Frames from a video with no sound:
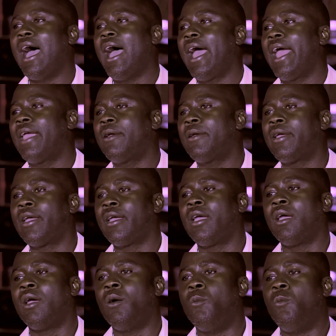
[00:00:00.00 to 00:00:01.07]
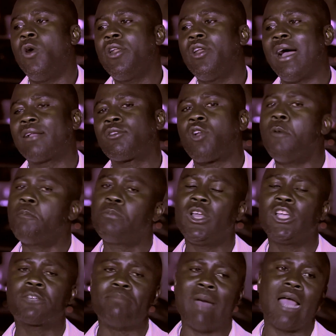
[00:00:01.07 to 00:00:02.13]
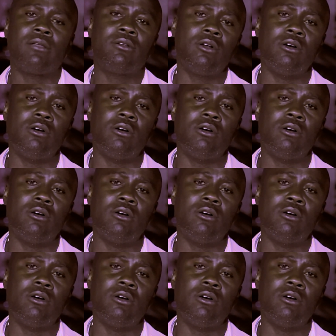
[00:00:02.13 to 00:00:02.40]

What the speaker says: I want to accomplish my